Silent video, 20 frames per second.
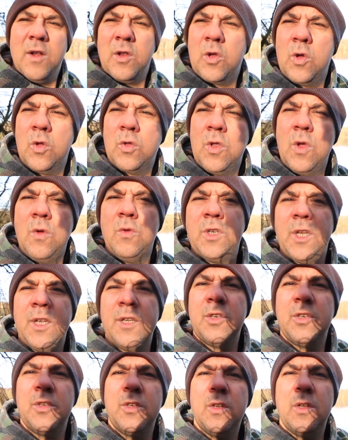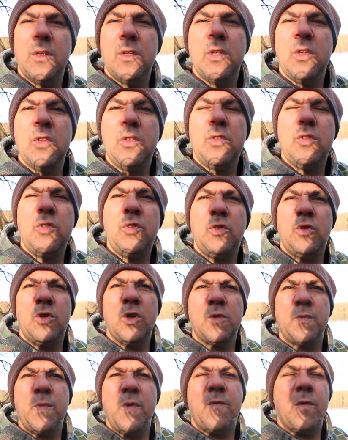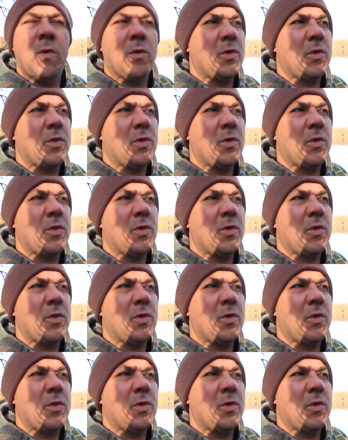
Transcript: the good news is, just before